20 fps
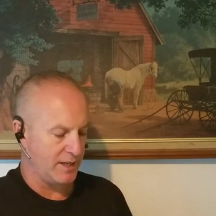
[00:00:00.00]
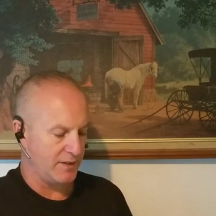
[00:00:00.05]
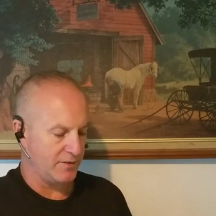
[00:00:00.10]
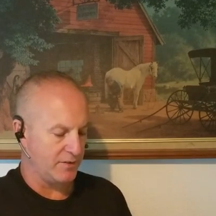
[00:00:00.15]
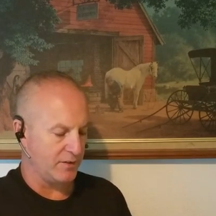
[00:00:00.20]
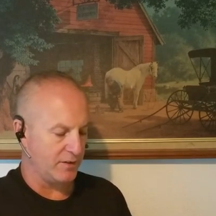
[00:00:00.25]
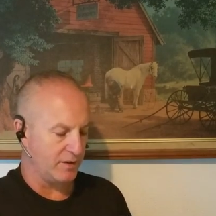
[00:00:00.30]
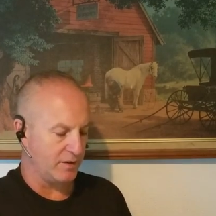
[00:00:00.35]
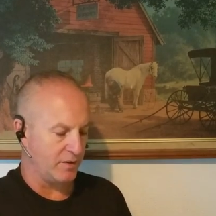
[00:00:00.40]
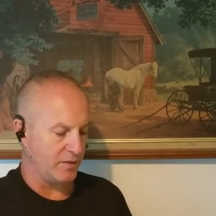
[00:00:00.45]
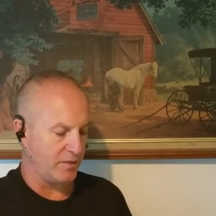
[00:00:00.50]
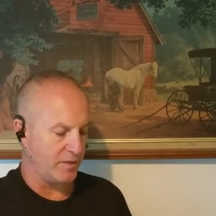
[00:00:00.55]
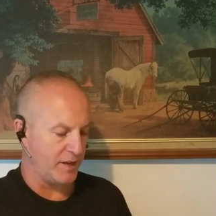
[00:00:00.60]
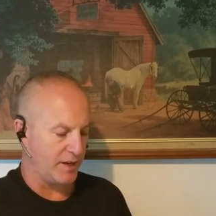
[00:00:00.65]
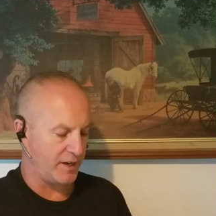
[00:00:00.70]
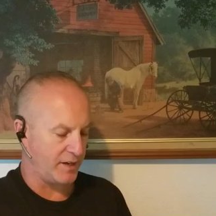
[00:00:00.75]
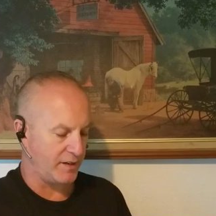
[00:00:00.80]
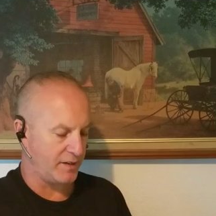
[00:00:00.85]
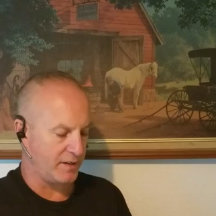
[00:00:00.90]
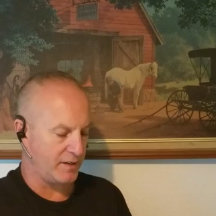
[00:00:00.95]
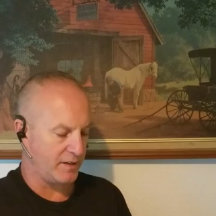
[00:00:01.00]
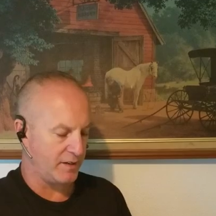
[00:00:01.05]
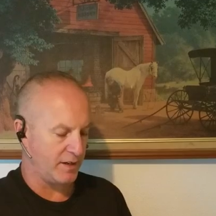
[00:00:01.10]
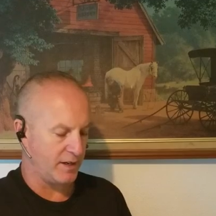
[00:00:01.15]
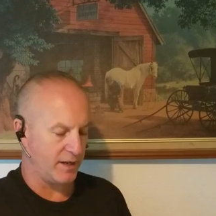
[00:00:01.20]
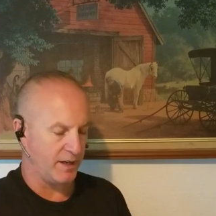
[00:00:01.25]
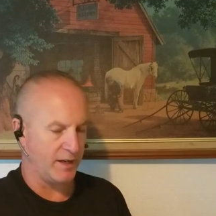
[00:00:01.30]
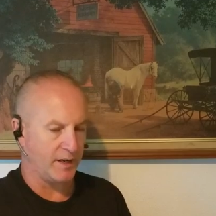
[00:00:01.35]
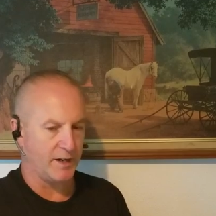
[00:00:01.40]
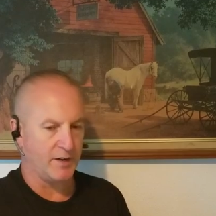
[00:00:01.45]
They're a little thick,
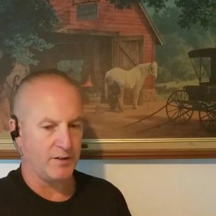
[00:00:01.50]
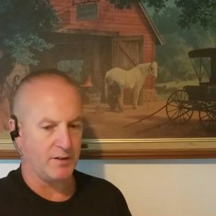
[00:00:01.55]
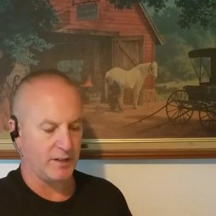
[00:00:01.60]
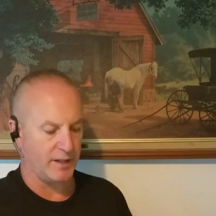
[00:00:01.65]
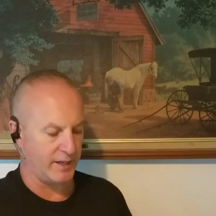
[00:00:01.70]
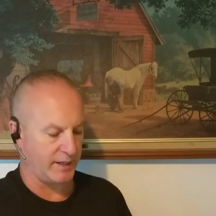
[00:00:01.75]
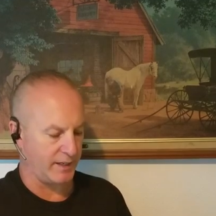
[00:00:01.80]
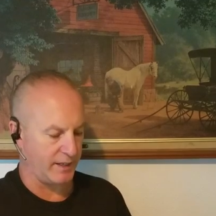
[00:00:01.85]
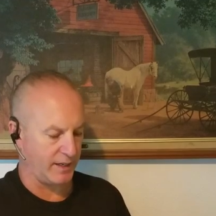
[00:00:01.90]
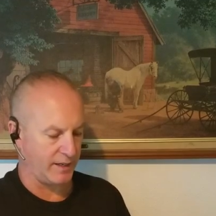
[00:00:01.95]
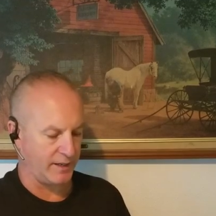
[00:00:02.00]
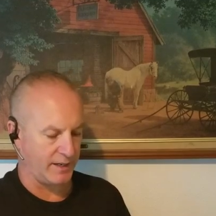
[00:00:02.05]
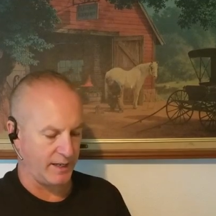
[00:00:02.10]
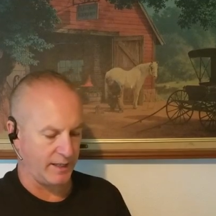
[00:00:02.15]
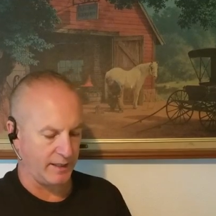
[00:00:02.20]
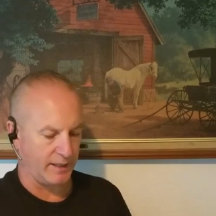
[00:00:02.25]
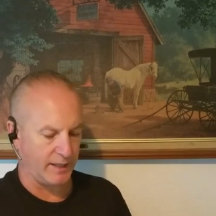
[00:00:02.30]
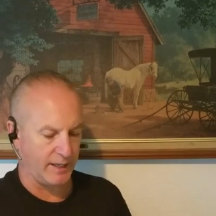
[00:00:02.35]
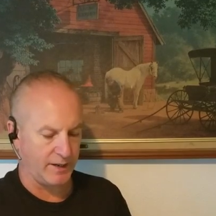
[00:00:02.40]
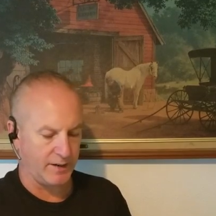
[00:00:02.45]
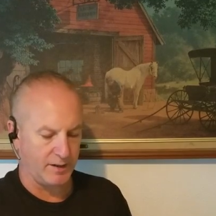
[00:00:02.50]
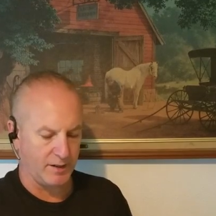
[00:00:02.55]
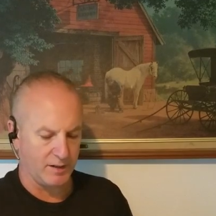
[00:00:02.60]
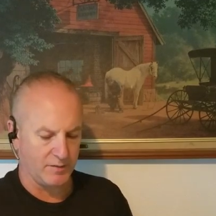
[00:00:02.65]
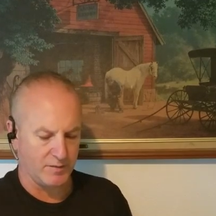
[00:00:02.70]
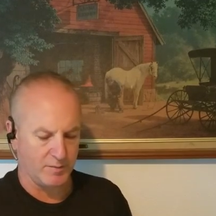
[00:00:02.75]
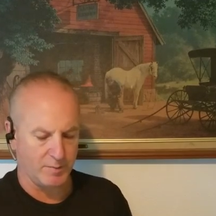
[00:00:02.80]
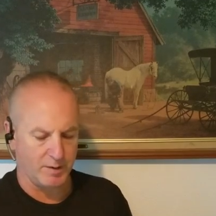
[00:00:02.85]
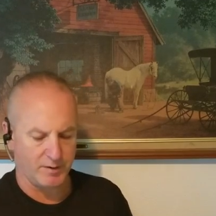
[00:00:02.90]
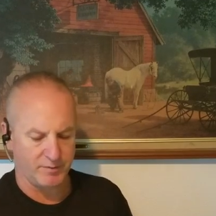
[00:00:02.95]
and I don't like getting that lead all
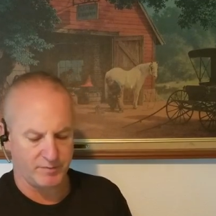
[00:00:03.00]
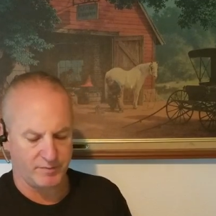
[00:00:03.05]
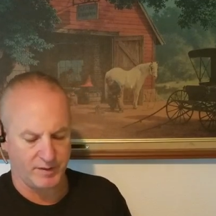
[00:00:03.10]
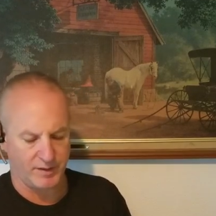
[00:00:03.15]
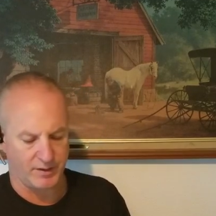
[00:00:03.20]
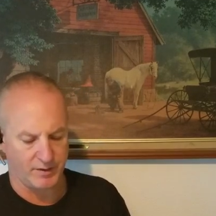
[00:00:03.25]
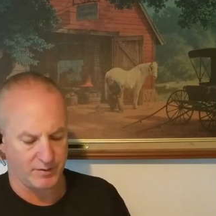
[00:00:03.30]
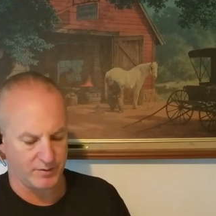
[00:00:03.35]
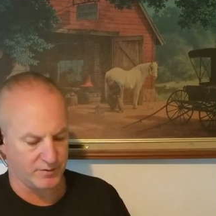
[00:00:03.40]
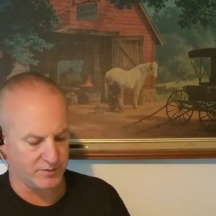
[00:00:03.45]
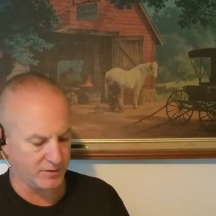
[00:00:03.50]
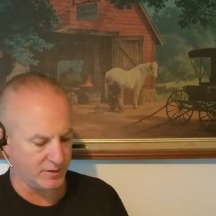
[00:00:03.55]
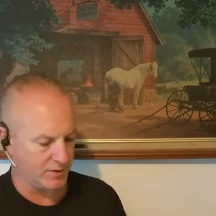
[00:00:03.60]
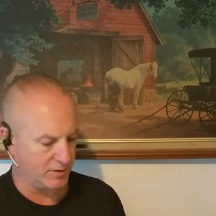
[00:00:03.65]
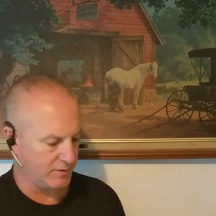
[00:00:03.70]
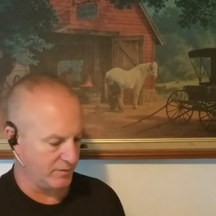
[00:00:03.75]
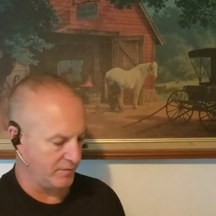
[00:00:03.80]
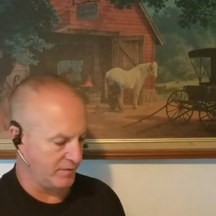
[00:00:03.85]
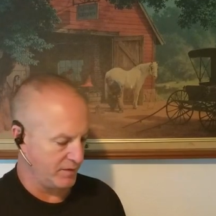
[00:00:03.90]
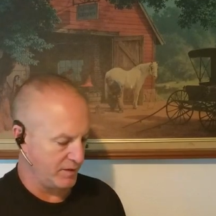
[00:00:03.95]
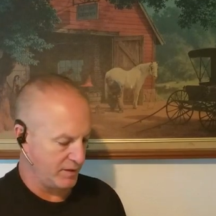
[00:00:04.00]
over my fingers. So